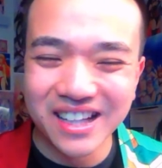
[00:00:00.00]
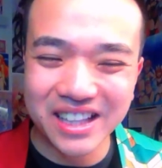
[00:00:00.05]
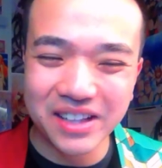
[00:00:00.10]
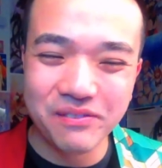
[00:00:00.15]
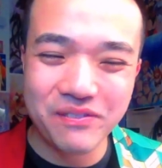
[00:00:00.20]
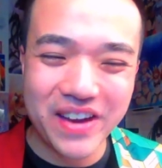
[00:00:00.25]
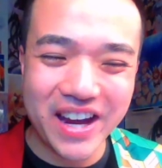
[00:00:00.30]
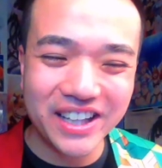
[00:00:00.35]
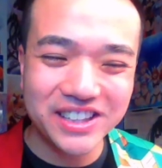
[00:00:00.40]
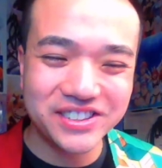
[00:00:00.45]

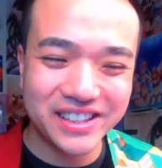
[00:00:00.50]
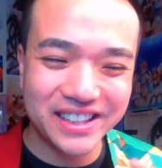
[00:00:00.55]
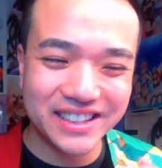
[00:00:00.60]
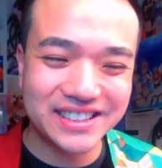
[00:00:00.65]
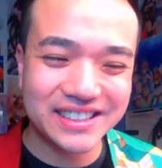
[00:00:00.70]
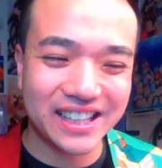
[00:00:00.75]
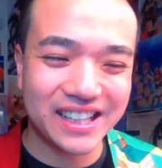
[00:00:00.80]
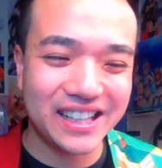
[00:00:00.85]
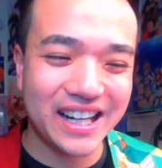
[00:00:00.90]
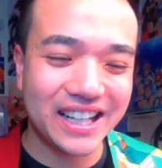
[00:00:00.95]
compared to this
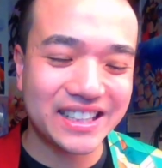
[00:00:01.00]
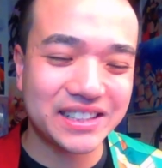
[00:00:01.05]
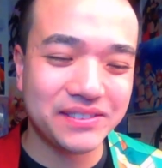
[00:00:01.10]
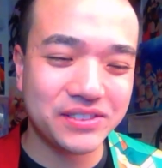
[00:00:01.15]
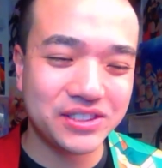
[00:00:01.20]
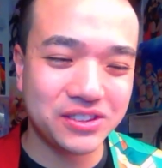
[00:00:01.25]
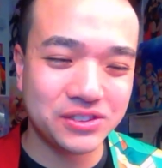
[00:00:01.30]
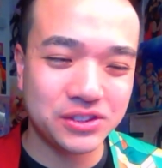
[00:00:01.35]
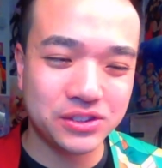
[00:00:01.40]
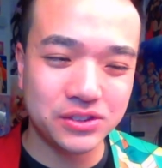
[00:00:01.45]
second last
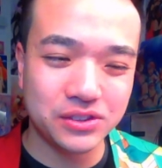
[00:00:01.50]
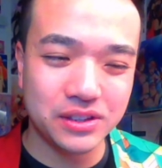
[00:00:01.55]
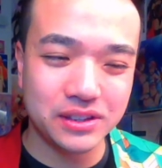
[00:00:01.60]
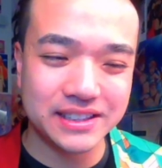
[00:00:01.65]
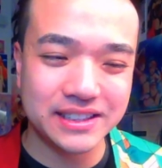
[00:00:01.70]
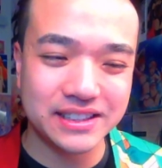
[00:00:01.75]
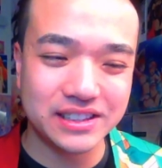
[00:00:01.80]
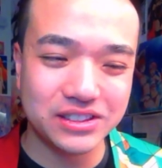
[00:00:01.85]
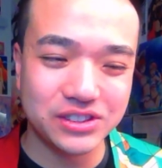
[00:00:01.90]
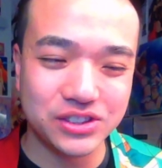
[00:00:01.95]
episode to the
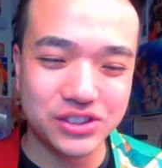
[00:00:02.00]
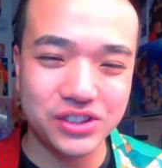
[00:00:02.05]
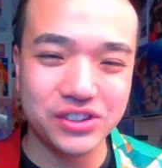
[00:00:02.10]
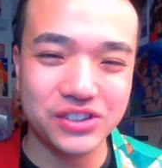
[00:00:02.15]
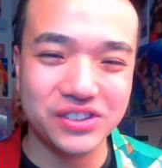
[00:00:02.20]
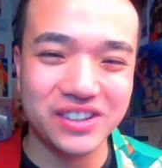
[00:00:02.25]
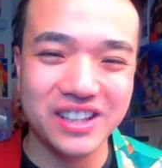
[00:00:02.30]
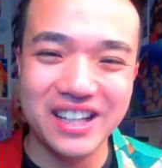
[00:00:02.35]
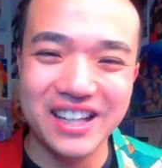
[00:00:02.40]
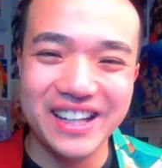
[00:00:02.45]
season
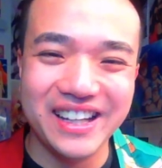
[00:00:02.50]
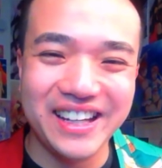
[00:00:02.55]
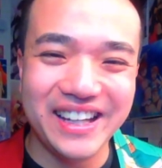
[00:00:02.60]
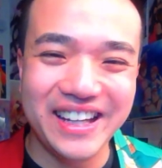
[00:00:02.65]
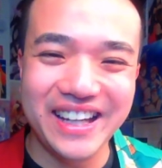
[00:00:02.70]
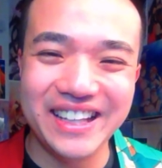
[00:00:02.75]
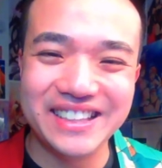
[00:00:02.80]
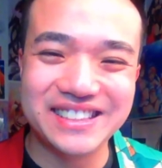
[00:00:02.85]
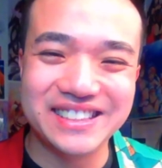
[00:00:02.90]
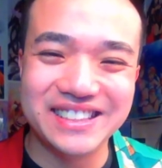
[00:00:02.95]
two,
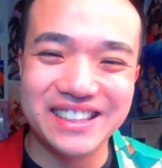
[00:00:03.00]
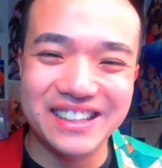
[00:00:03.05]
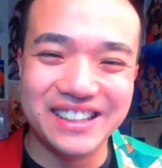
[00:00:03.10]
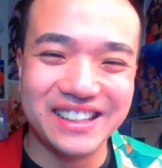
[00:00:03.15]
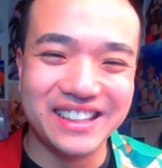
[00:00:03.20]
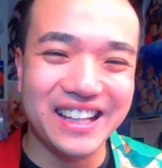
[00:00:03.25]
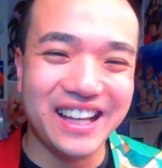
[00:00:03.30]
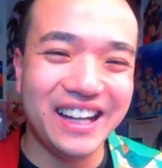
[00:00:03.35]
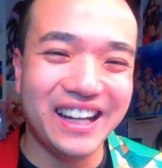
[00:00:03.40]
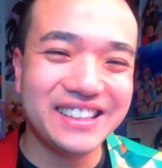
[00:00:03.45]
it's
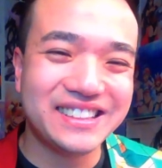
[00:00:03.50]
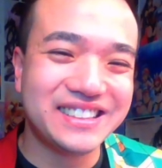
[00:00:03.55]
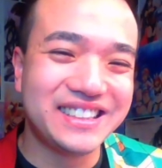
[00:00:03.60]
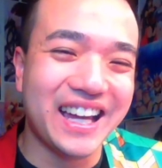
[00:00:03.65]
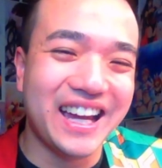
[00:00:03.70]
not